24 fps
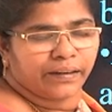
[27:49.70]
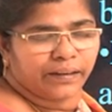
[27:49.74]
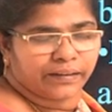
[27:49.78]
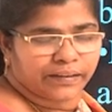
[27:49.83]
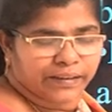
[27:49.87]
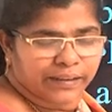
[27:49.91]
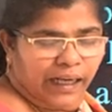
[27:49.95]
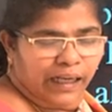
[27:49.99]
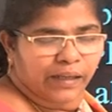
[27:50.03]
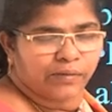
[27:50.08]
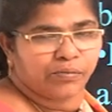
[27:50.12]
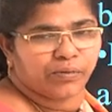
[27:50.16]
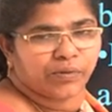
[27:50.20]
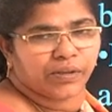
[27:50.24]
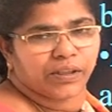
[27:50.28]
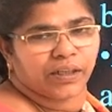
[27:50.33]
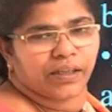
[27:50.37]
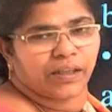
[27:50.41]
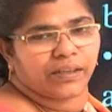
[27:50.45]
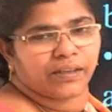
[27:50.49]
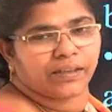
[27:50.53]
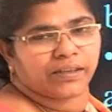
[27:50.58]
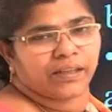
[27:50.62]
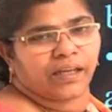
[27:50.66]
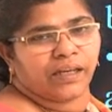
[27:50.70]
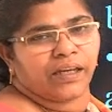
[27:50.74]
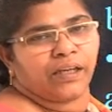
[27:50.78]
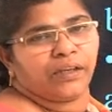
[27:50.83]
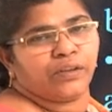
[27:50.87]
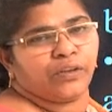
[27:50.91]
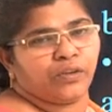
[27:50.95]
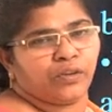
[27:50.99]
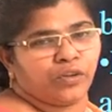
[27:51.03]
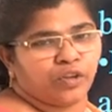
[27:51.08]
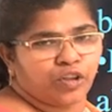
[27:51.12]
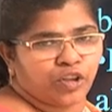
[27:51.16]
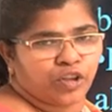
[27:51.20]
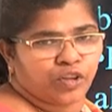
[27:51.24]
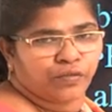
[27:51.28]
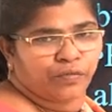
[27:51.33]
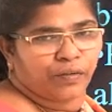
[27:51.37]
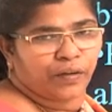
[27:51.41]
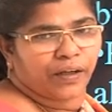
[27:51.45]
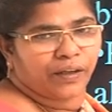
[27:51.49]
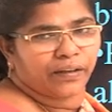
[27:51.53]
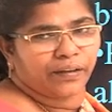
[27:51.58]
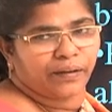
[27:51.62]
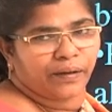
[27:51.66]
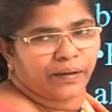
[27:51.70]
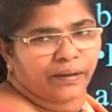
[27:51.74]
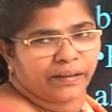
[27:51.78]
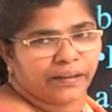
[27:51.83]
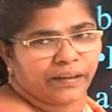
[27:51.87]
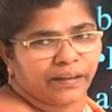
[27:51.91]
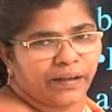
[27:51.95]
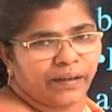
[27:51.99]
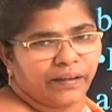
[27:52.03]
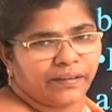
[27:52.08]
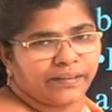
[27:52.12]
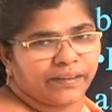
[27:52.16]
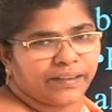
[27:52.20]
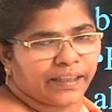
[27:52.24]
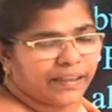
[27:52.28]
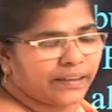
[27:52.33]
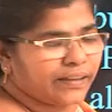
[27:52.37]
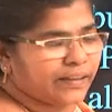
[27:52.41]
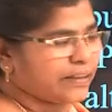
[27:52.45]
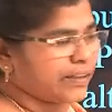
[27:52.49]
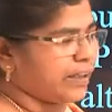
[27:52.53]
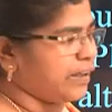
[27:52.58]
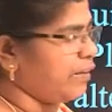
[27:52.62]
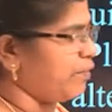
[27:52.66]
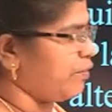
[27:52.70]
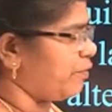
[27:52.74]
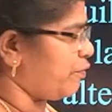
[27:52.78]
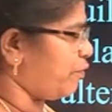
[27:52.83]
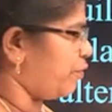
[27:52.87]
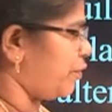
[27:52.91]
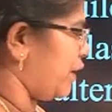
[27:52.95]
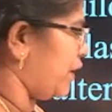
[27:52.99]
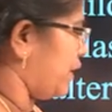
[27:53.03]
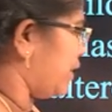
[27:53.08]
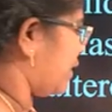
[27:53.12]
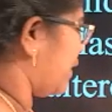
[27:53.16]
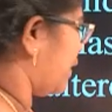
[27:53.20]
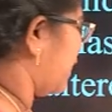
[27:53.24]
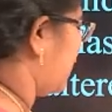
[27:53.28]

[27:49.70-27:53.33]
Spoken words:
sculptures used for in the dental field.